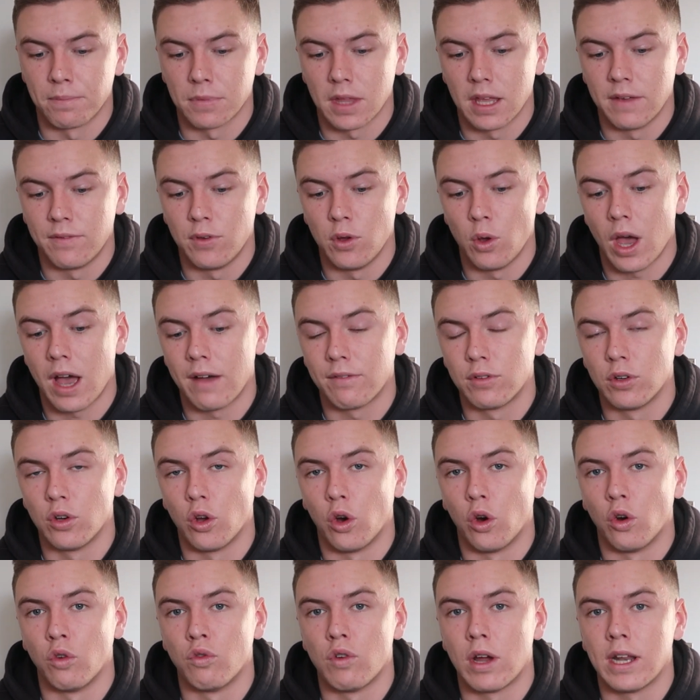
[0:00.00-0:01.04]
If you haven't
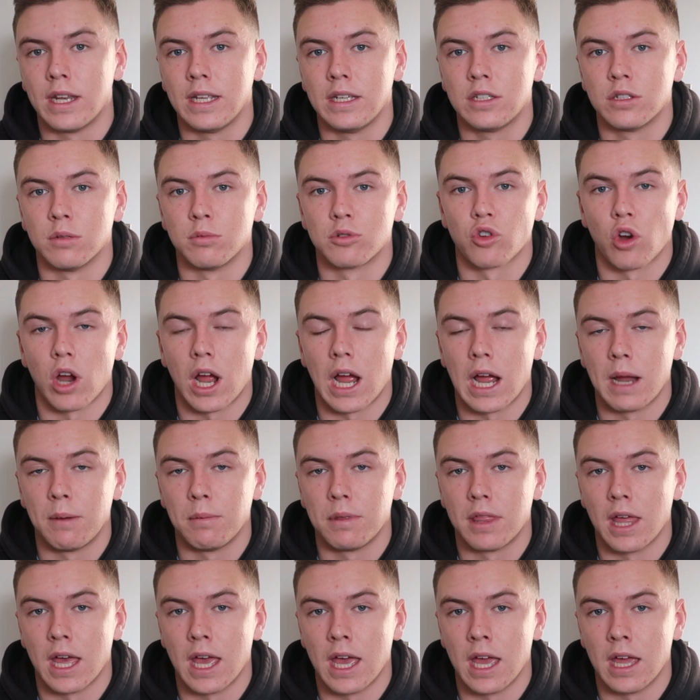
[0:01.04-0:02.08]
already
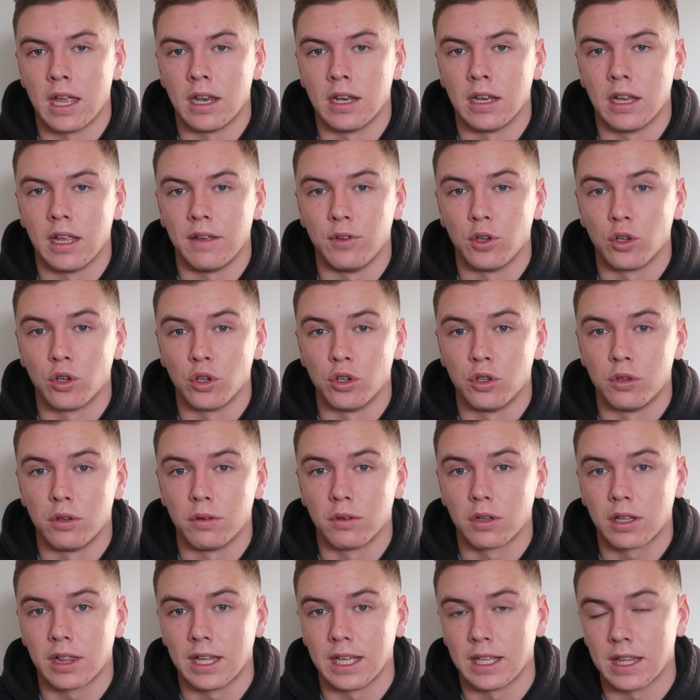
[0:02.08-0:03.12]
subscribed, then if you could
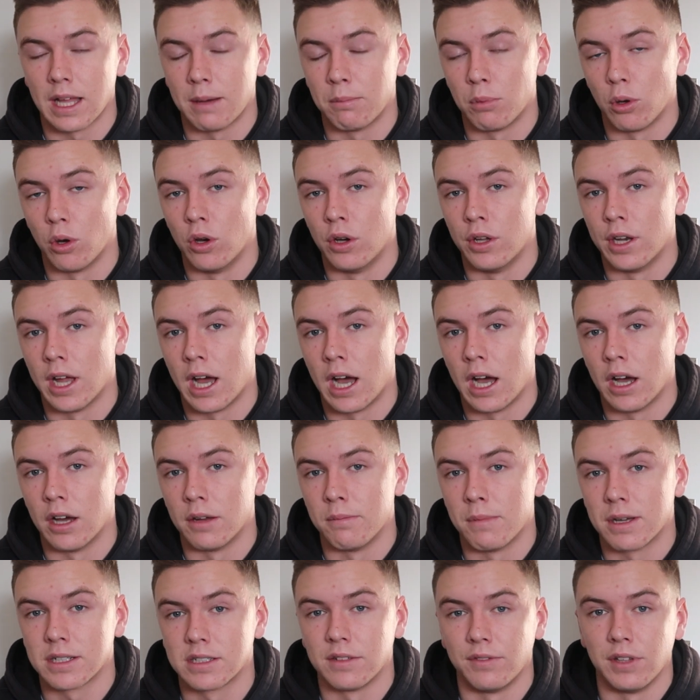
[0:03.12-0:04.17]
click that button,
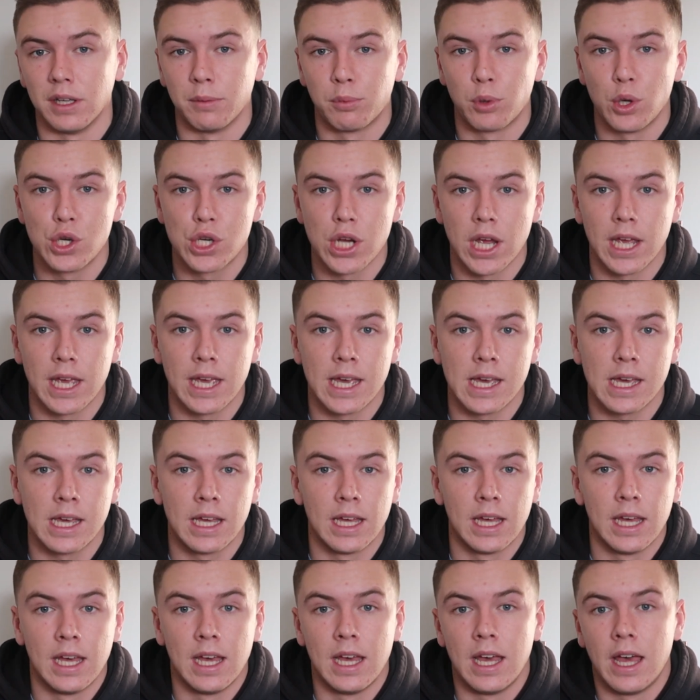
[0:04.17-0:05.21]
I'd massively appreciate it.
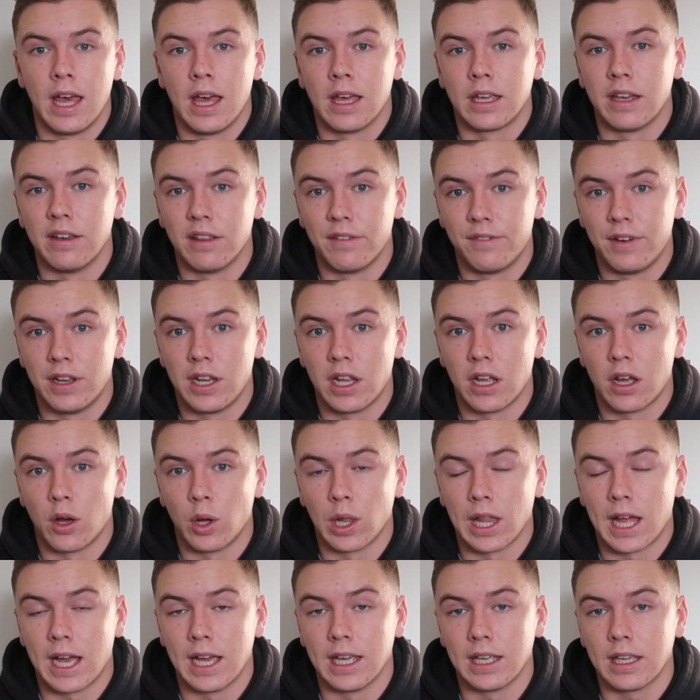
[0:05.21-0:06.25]
Give the video
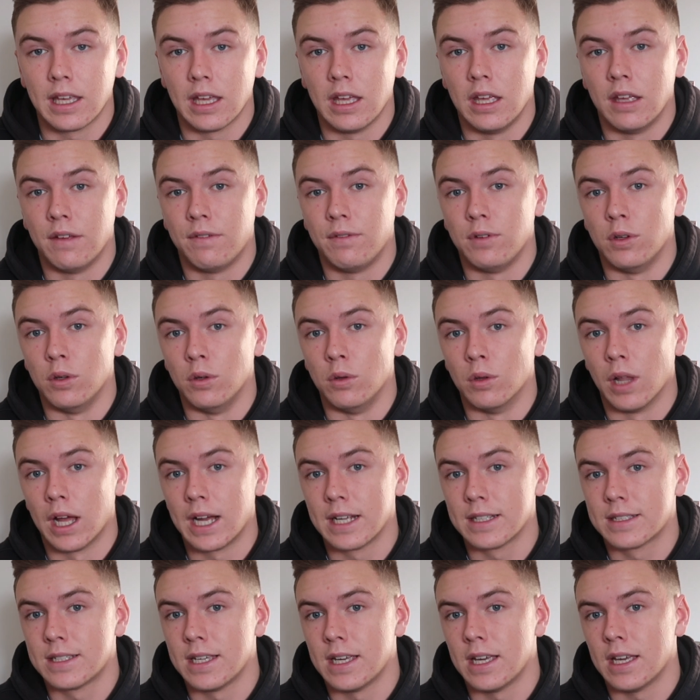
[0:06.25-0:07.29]
a like if you
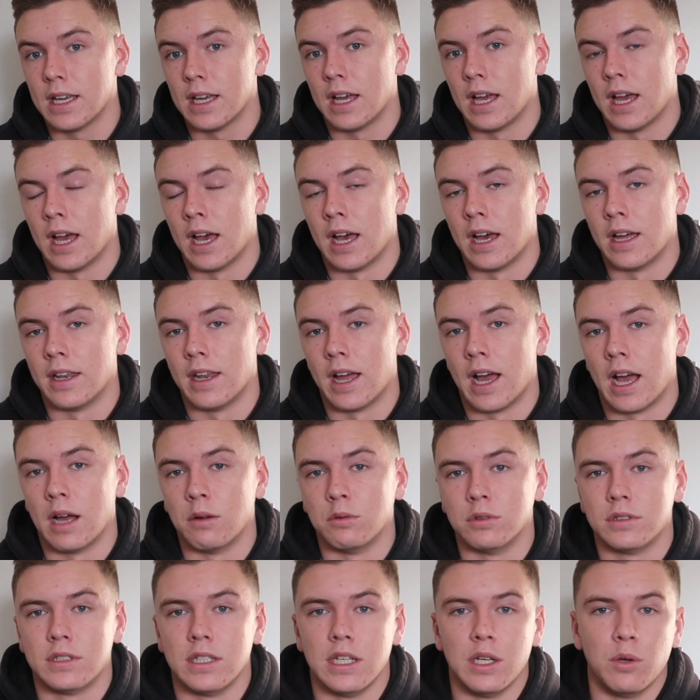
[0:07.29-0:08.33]
liked it, and I
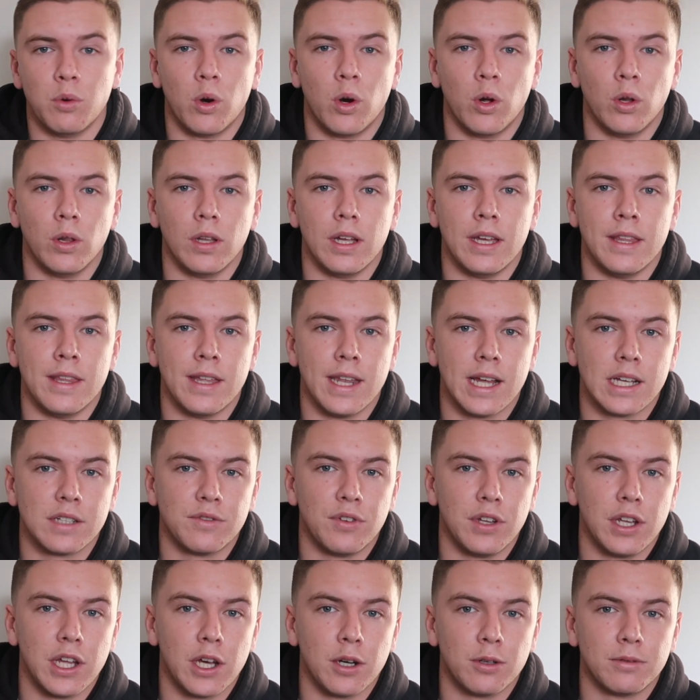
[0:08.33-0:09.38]
will see you all in the next
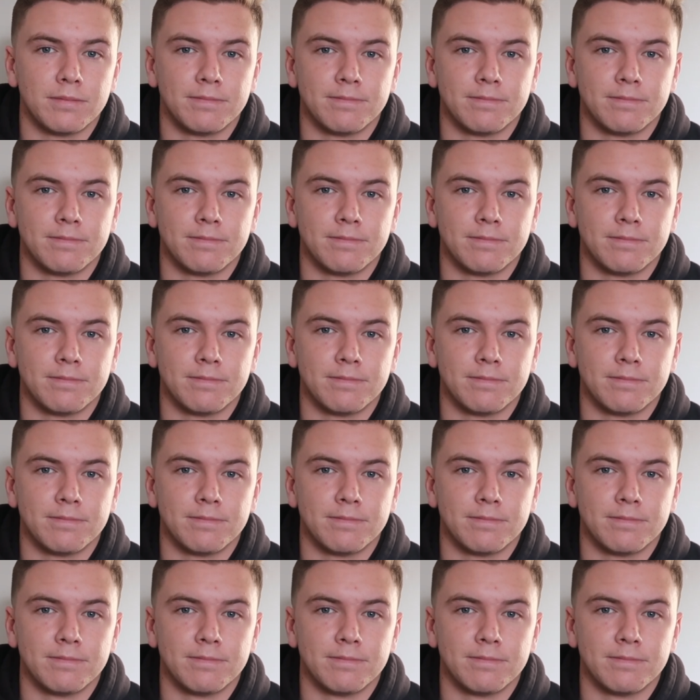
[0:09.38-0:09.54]
video.